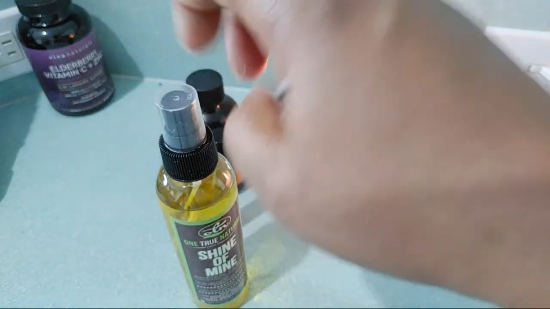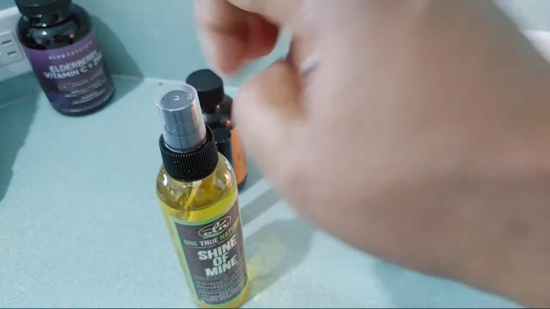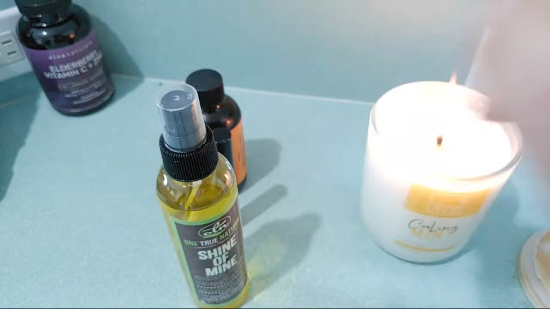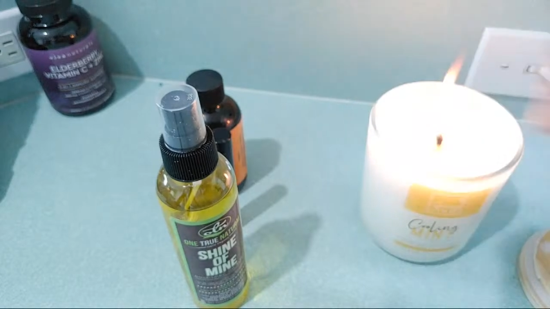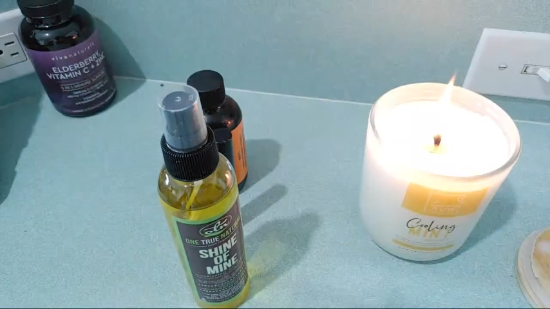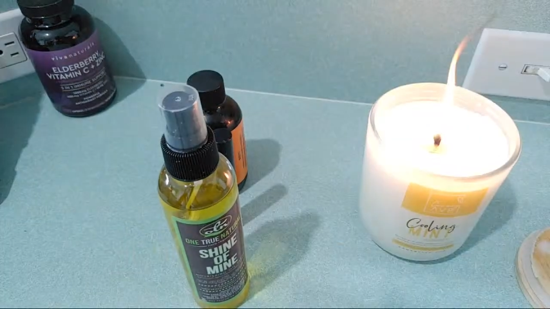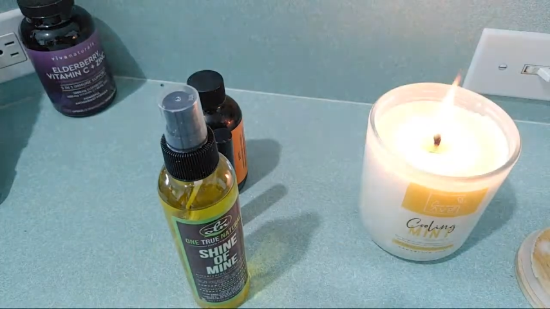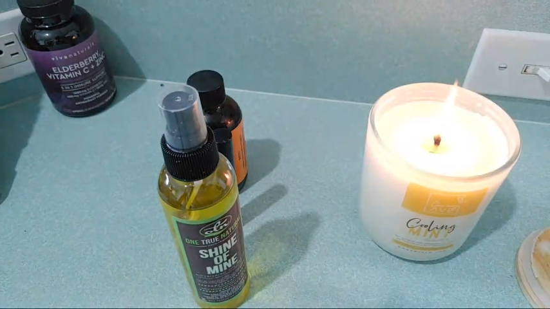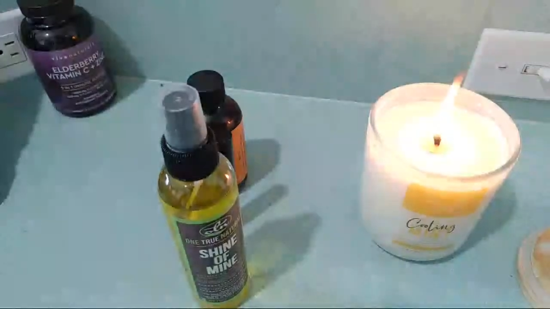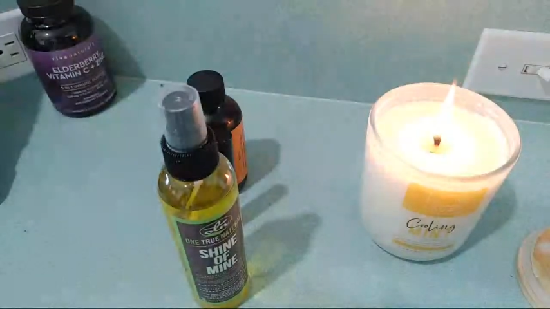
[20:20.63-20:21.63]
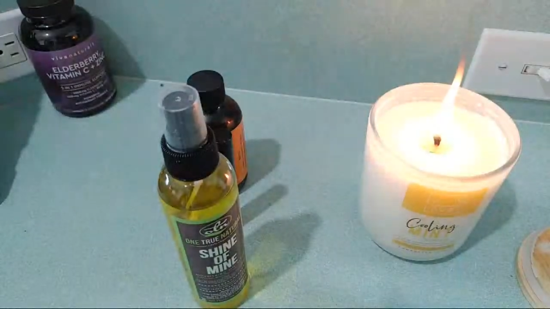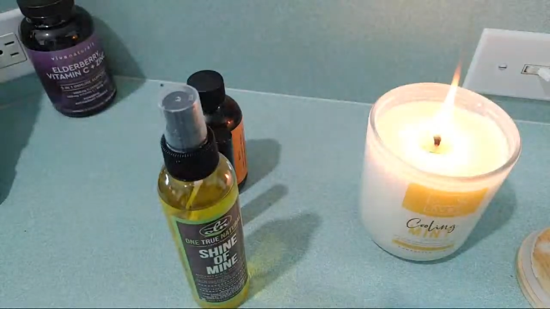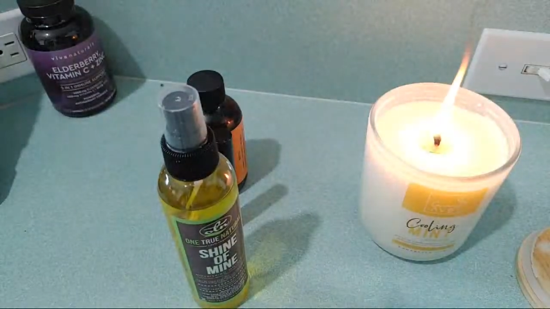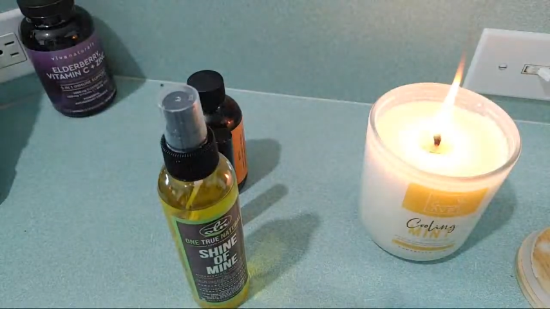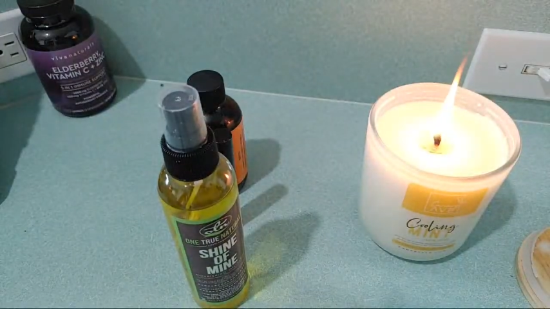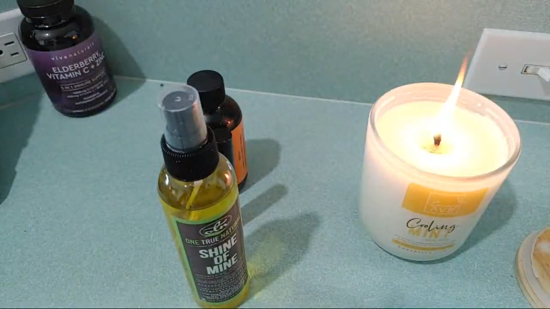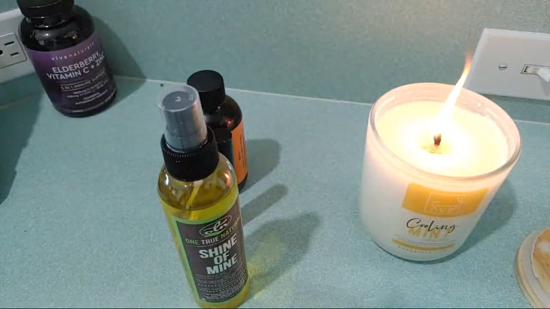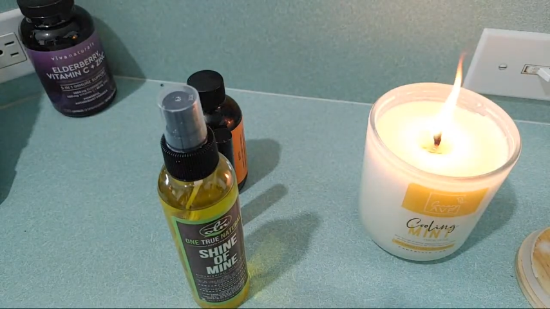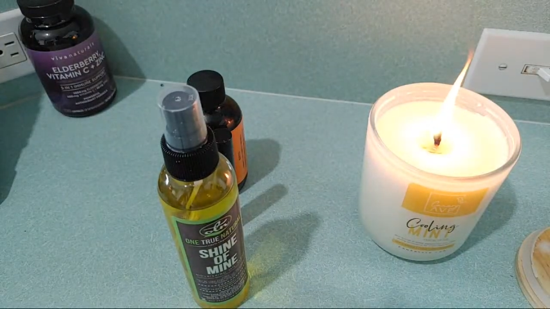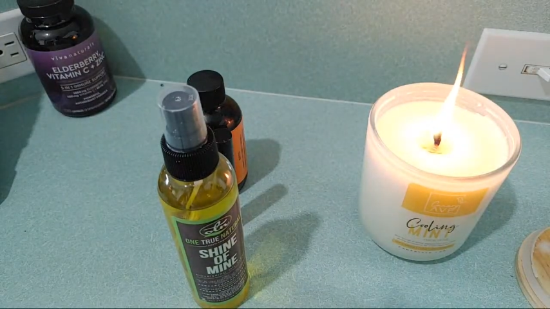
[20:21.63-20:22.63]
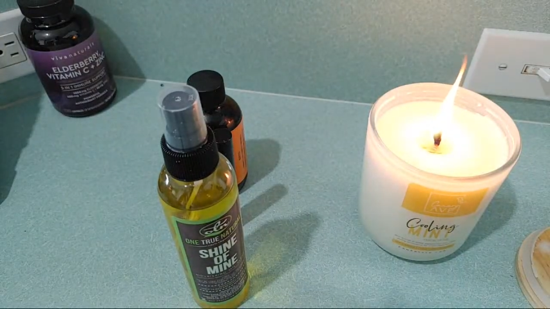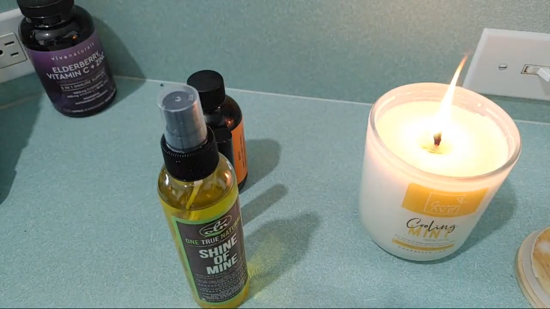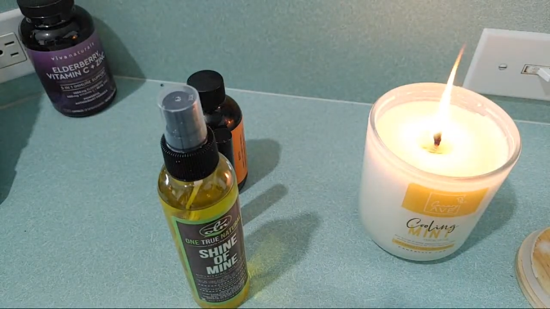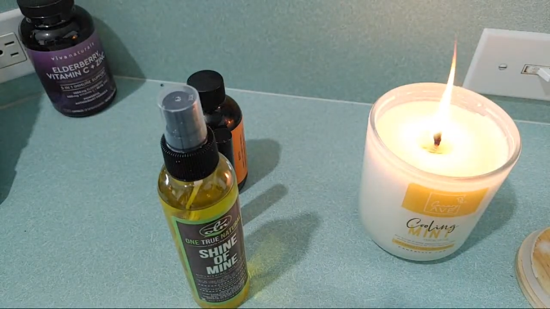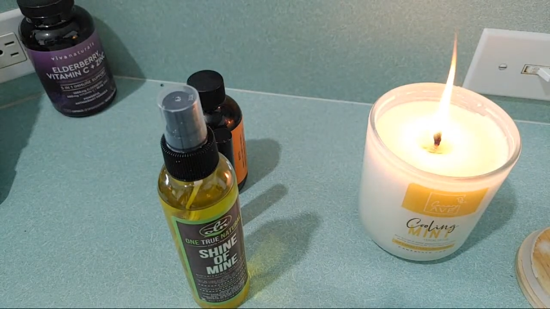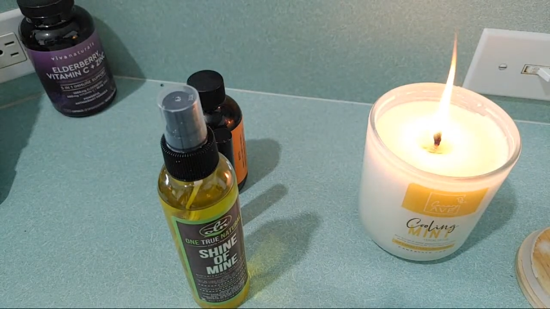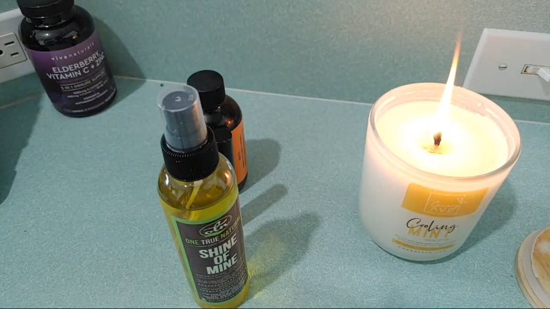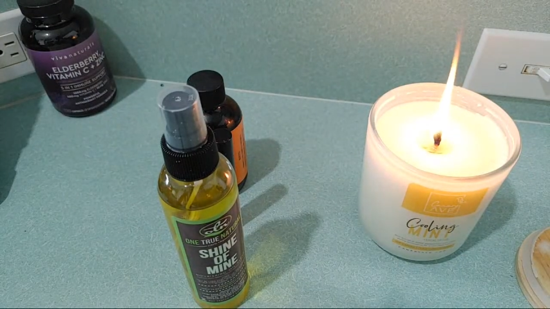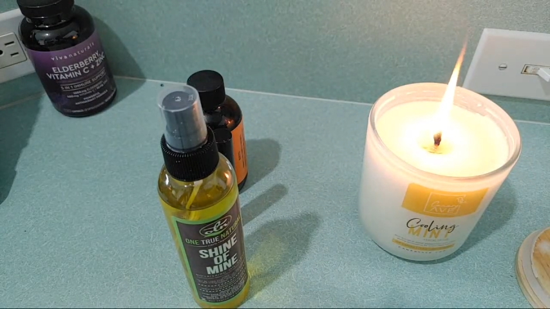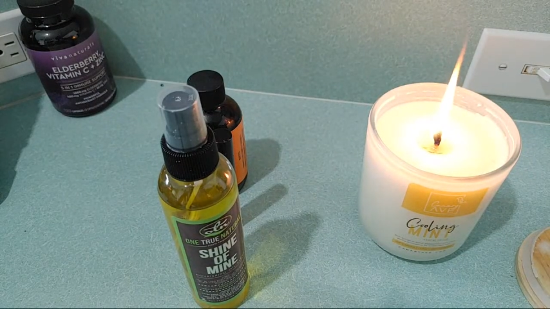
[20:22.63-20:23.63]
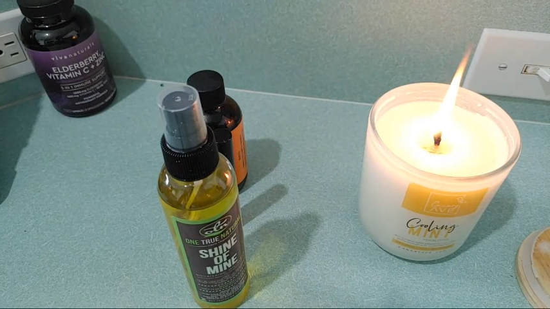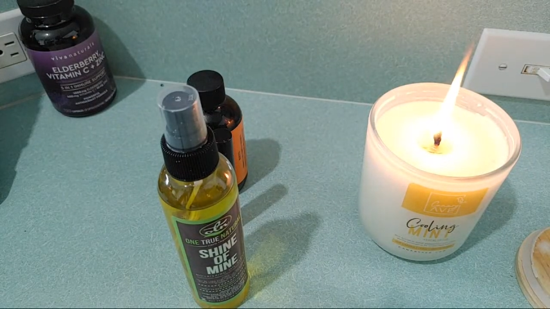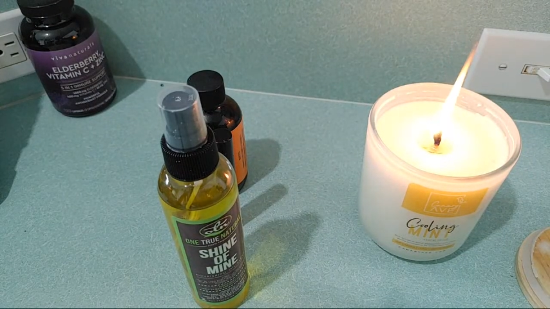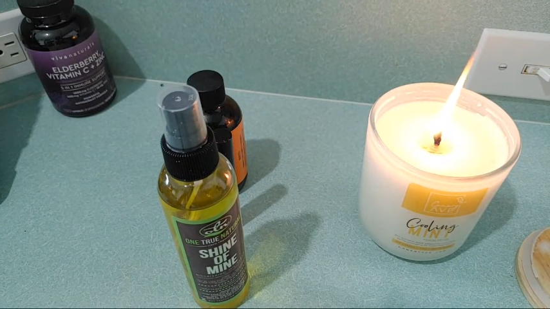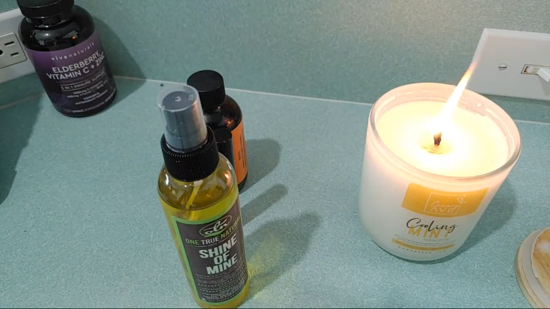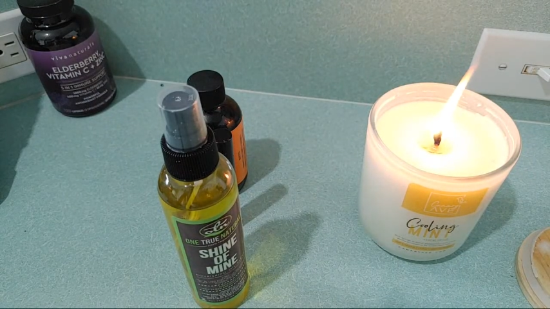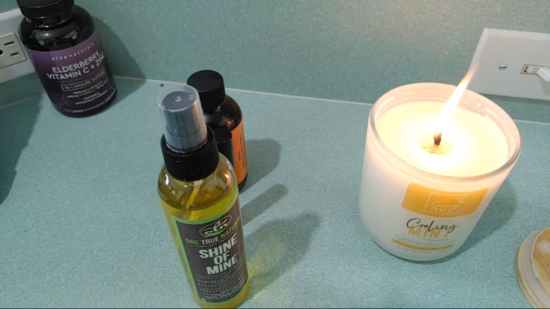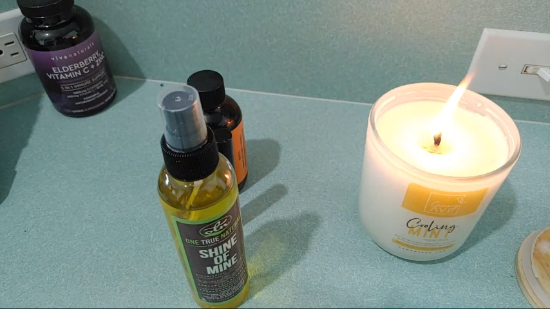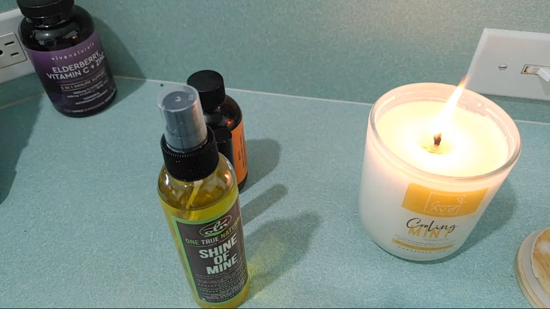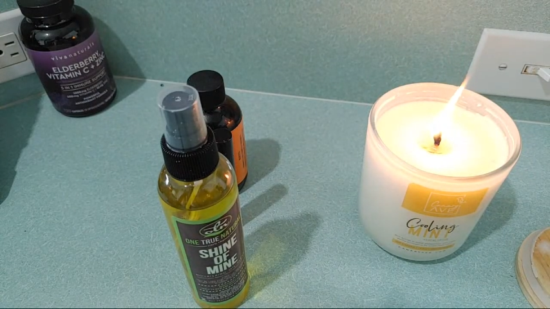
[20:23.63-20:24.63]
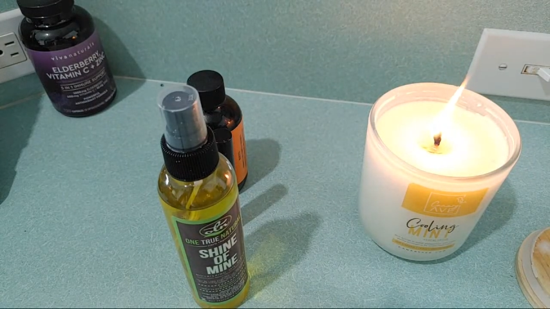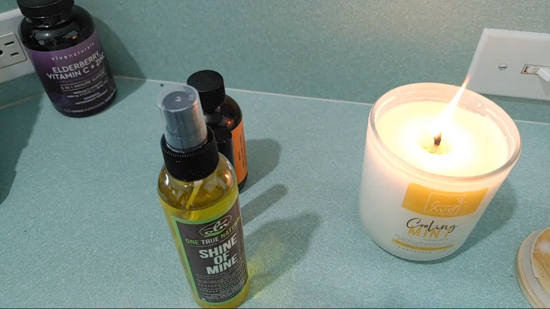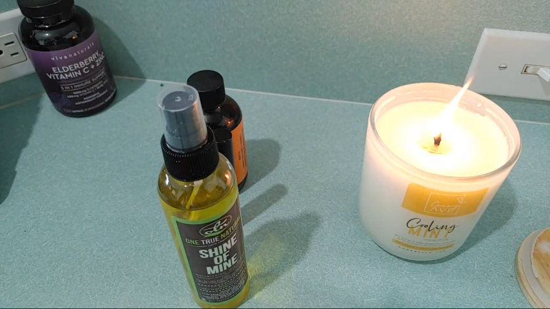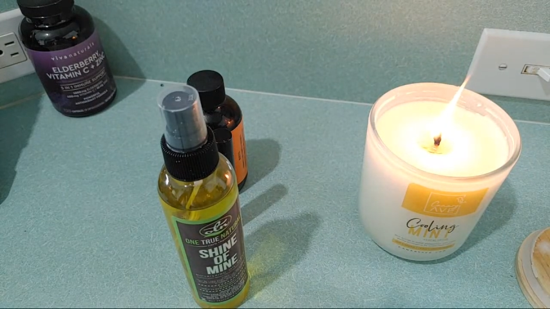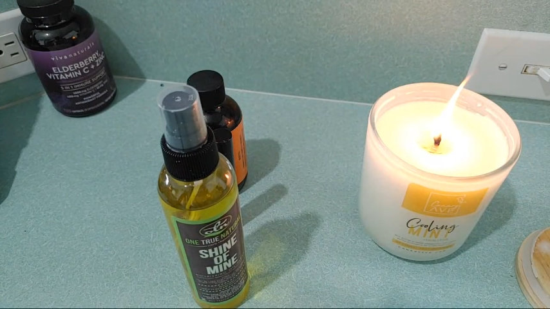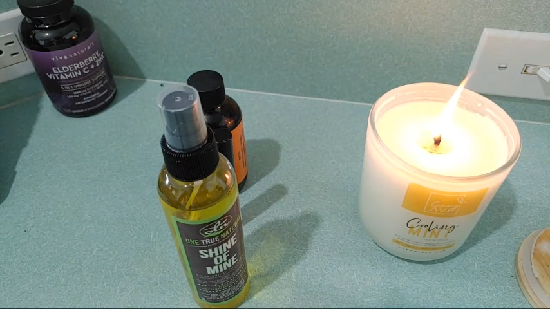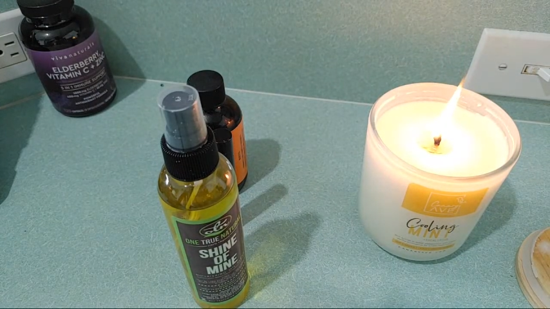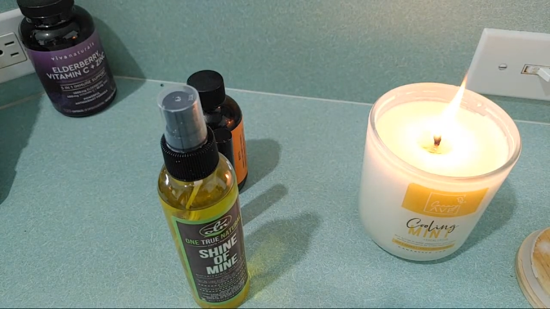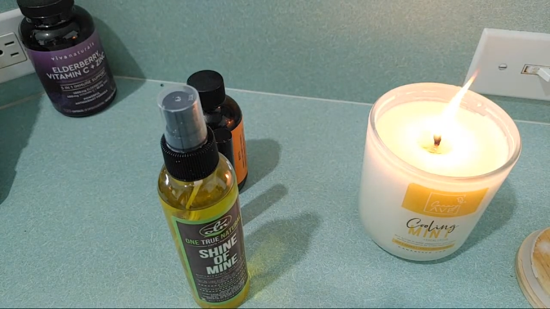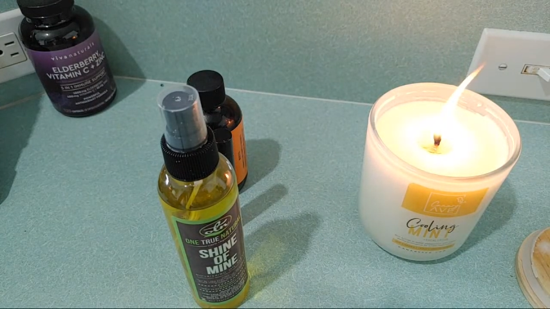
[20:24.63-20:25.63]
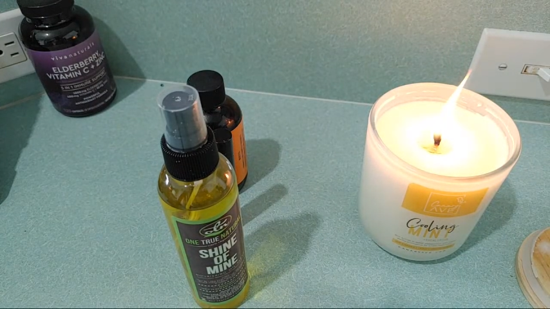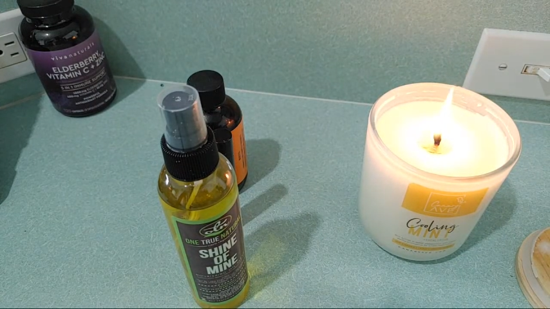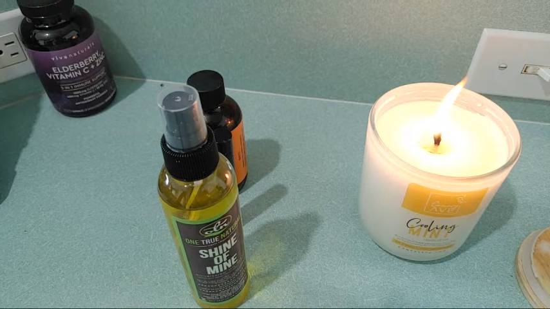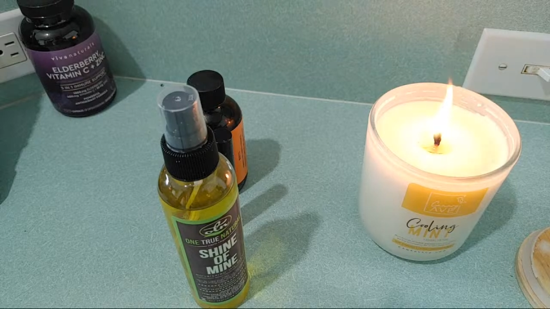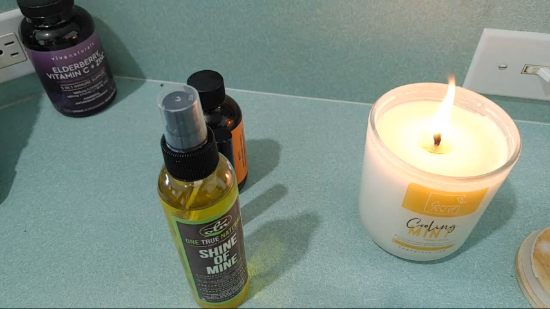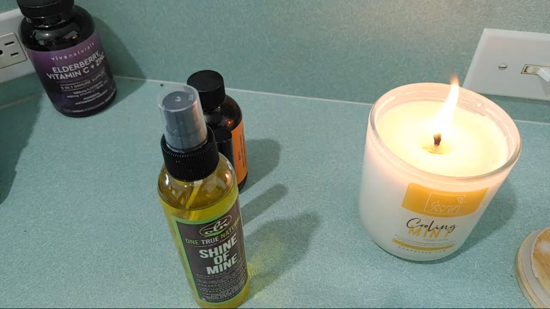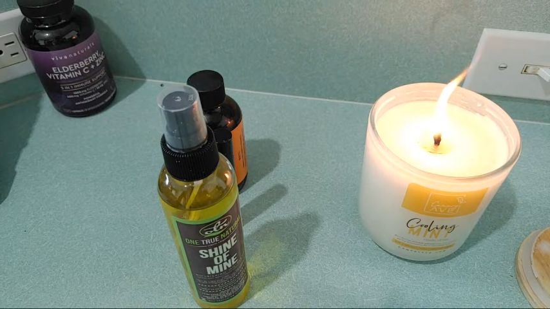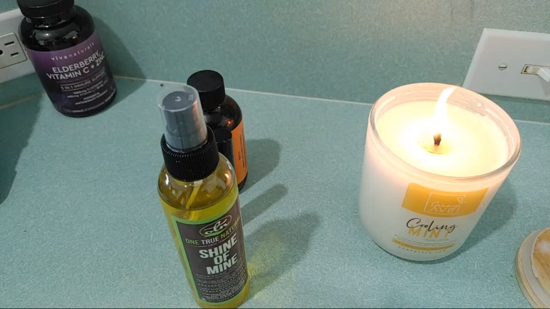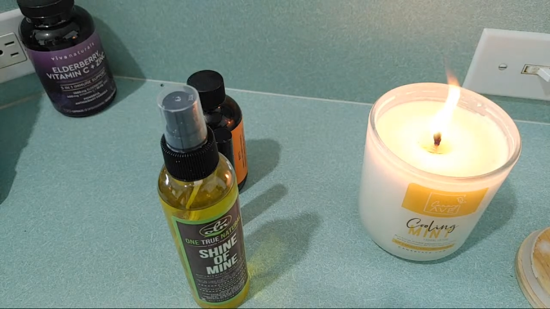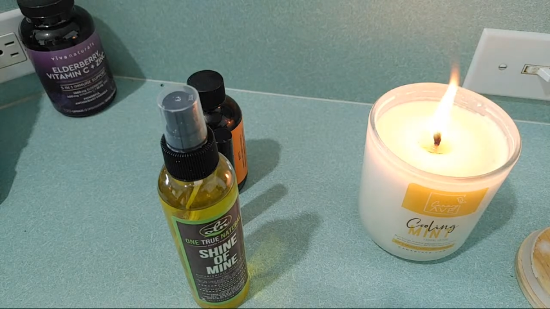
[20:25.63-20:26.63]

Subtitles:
[unreadable: no face in view]